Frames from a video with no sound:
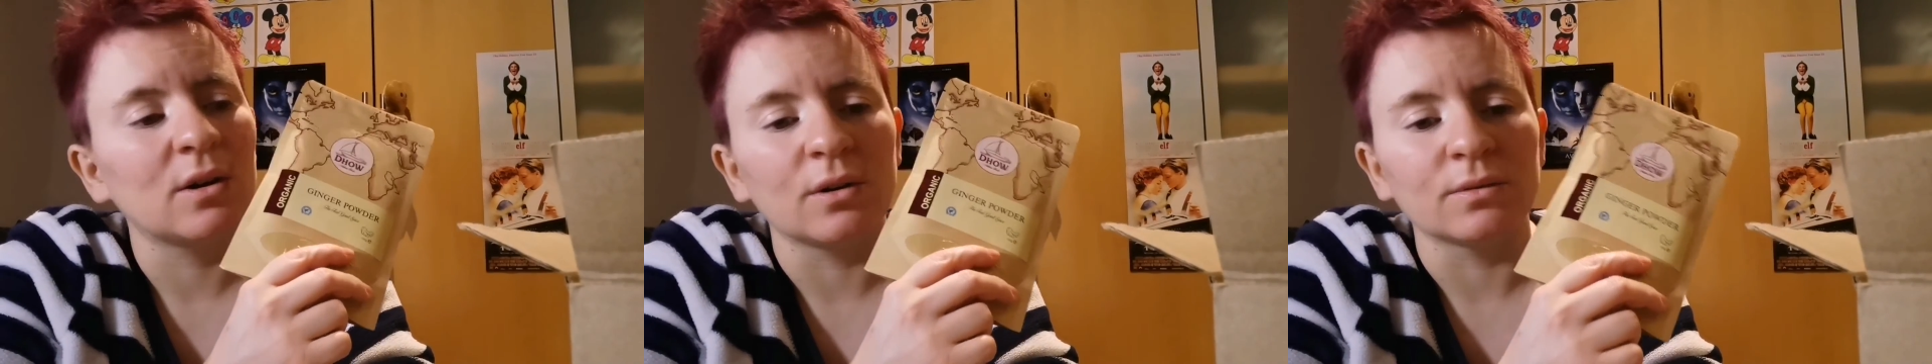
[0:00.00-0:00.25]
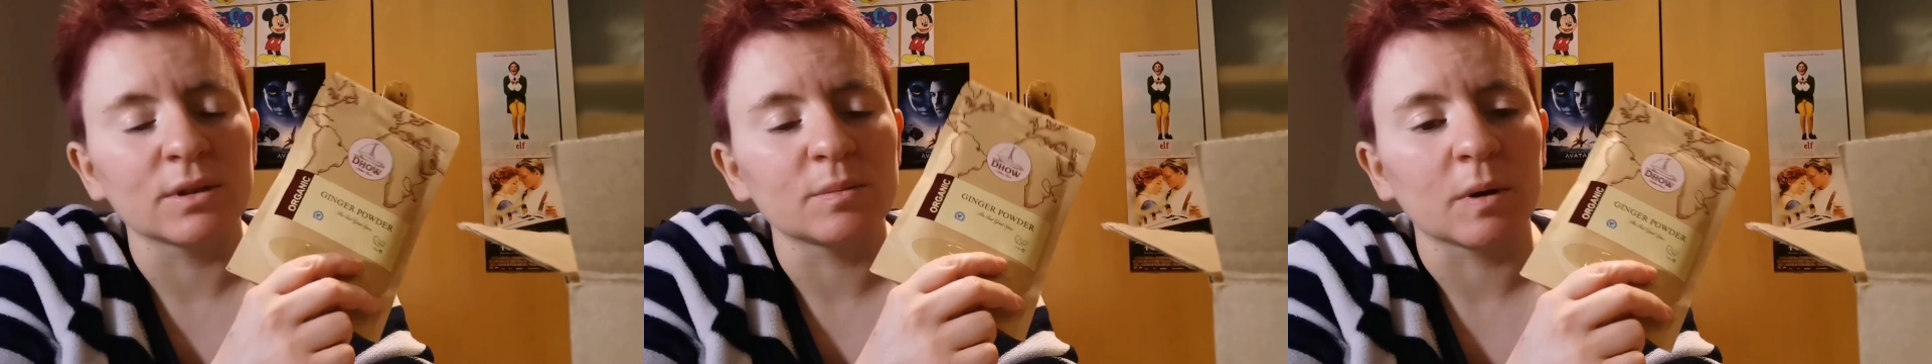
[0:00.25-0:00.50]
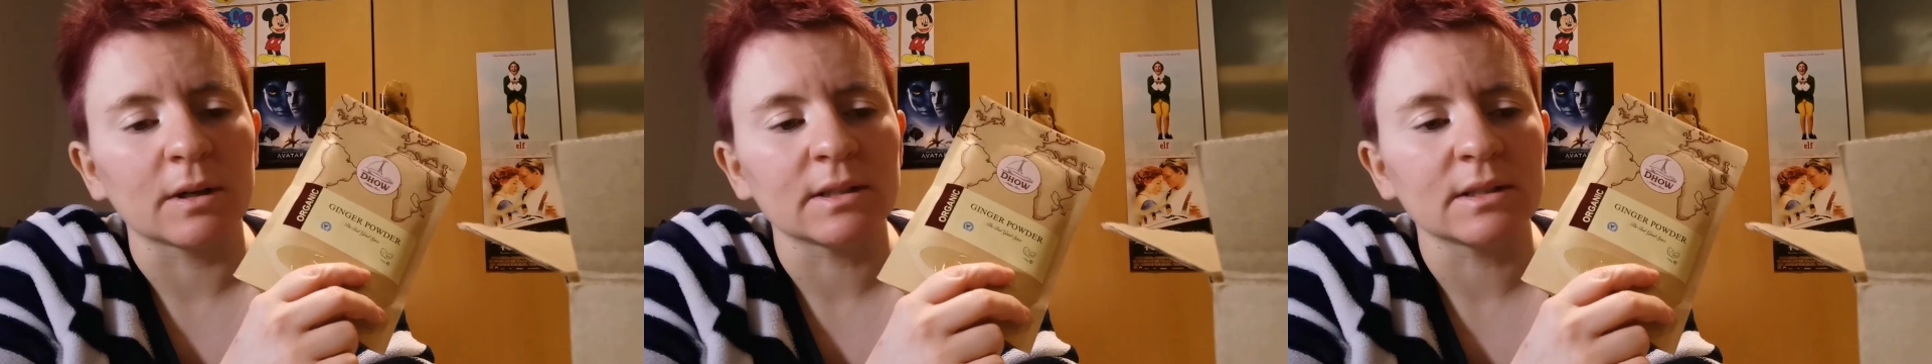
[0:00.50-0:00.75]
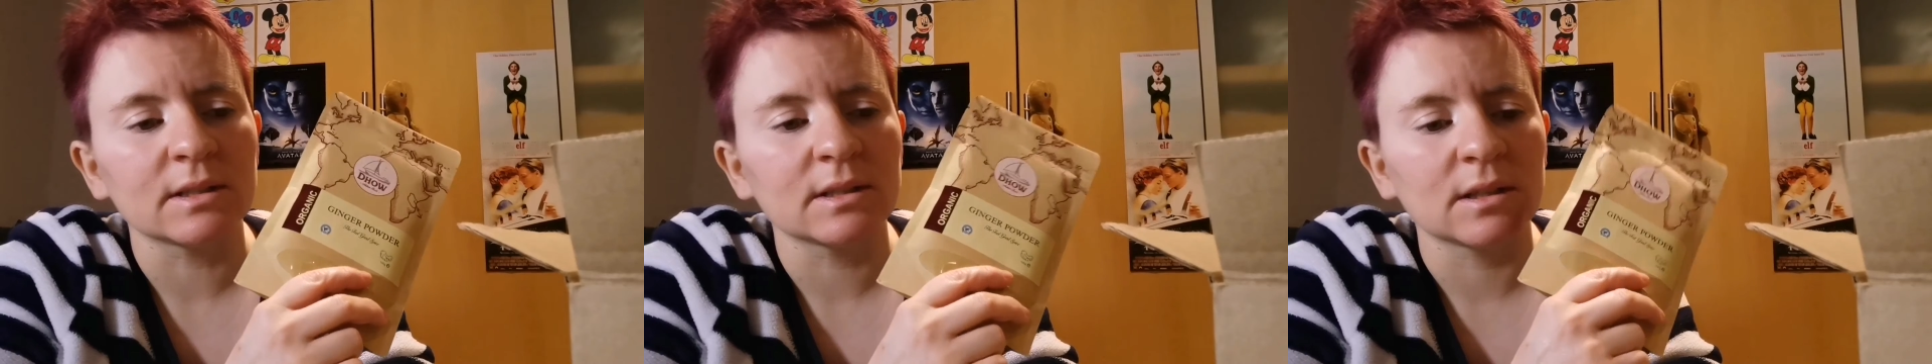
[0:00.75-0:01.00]
of a
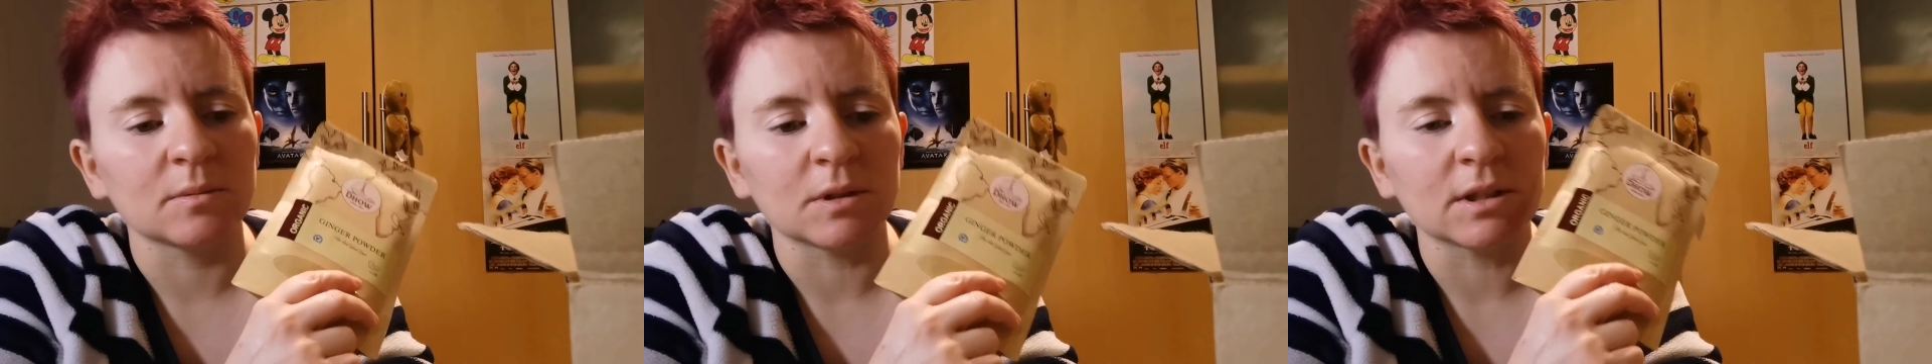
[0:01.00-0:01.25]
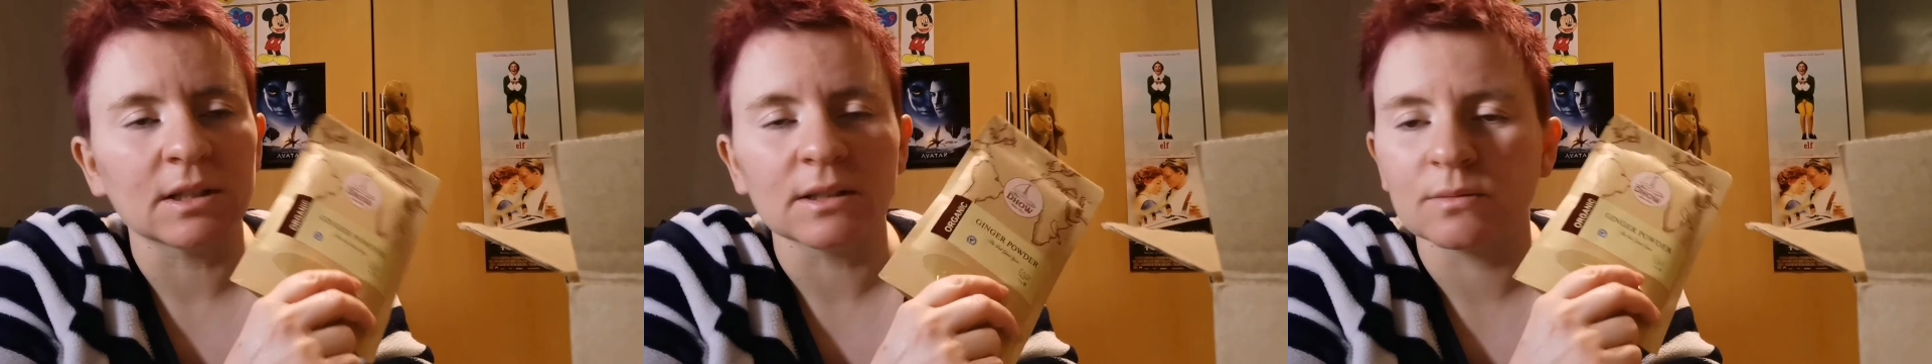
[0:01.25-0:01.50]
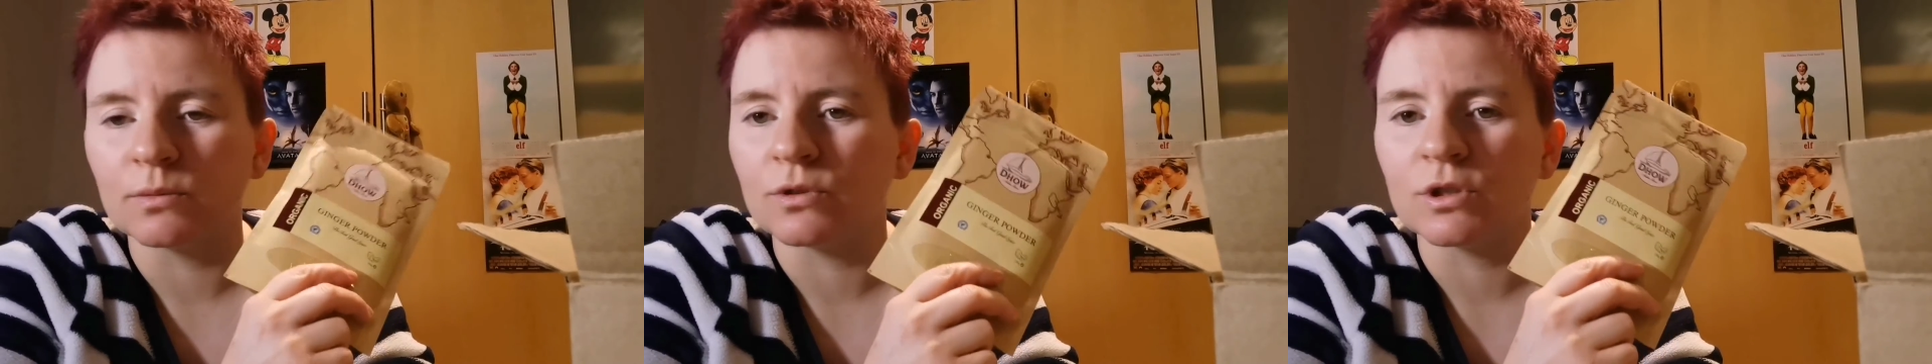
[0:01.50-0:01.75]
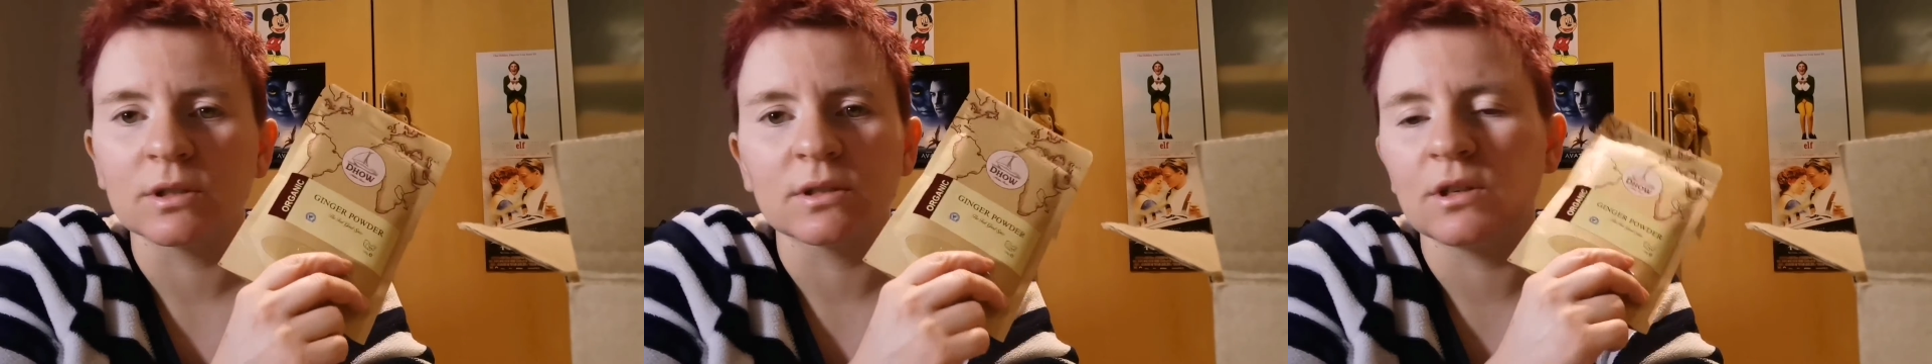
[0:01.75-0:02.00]
spice. I mean, this will
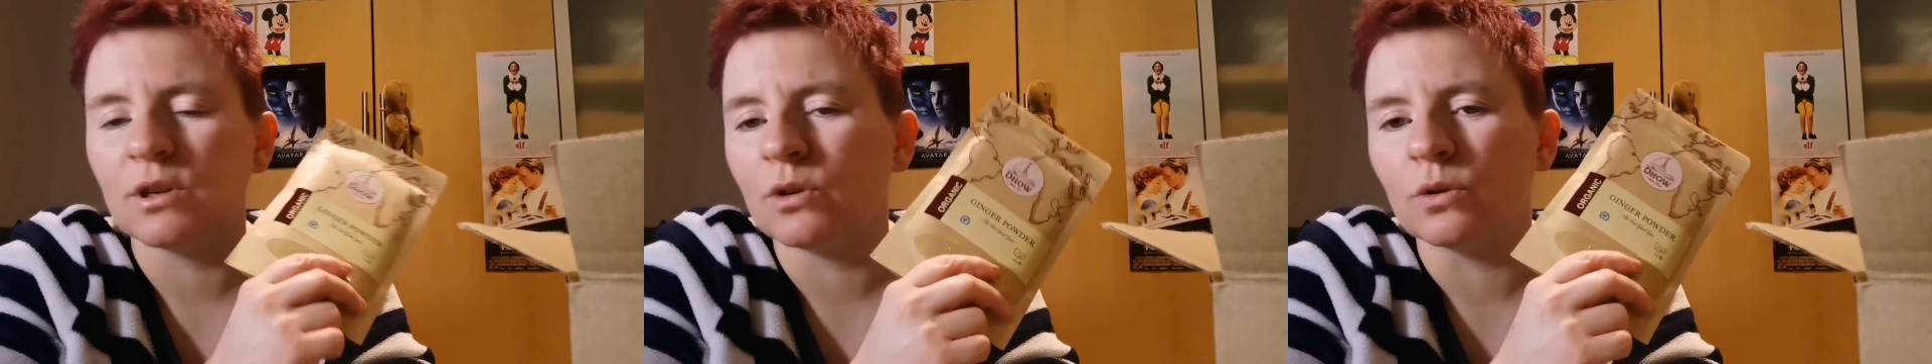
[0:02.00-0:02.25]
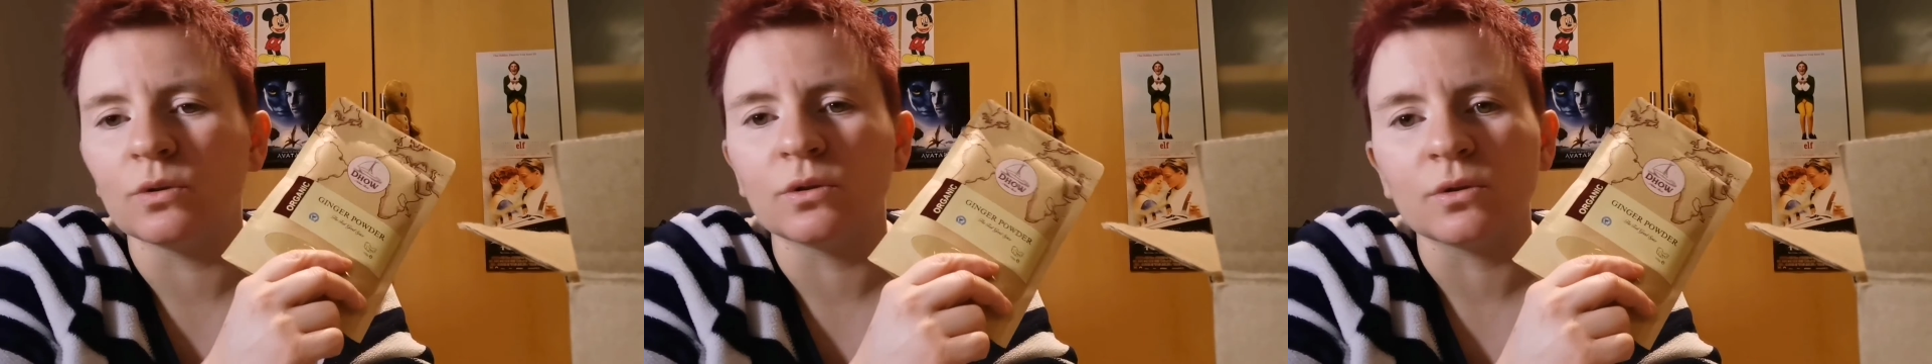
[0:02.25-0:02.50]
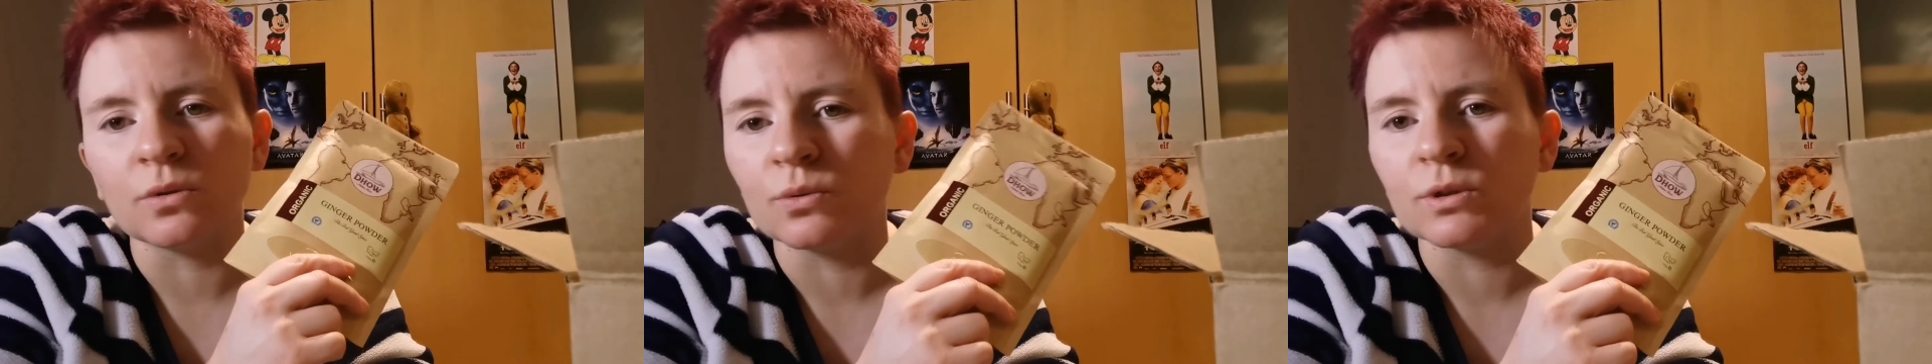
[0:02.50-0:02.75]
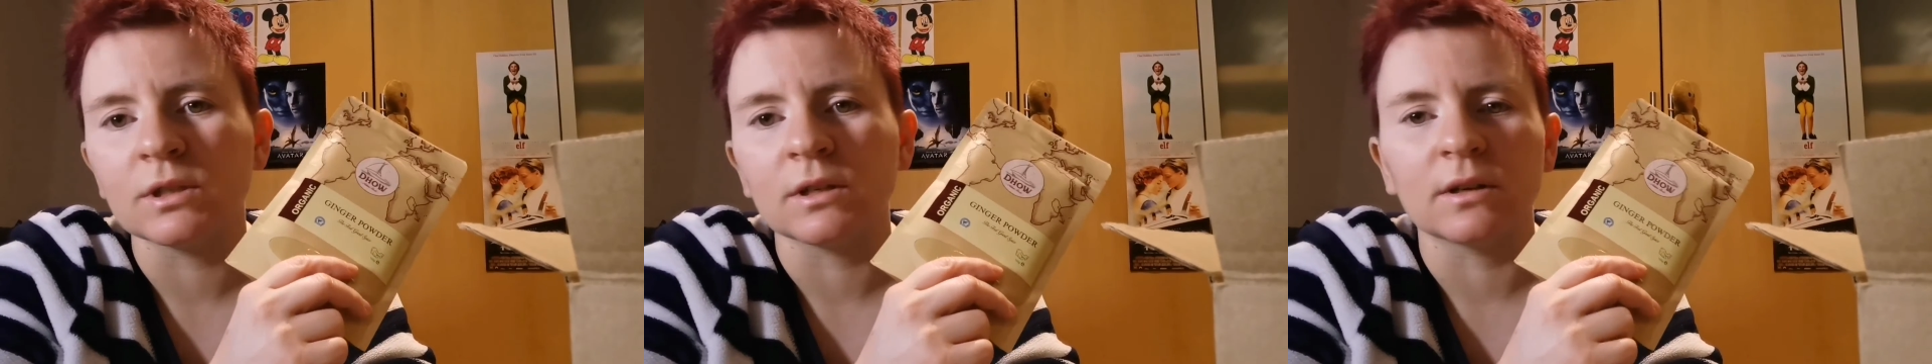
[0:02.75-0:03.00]
just cure your
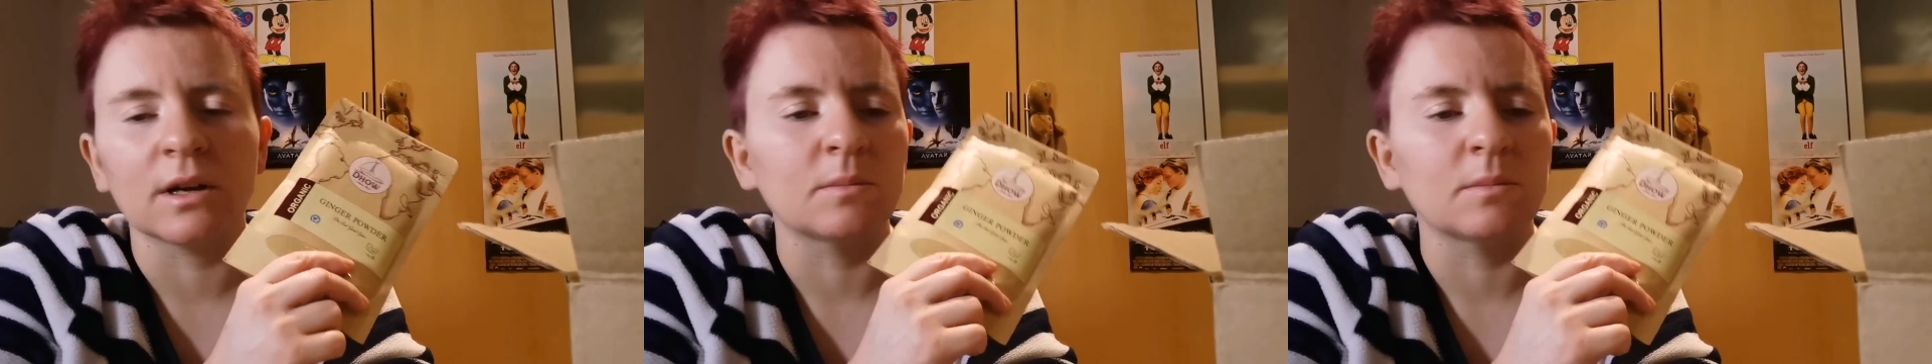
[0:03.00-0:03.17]
nausea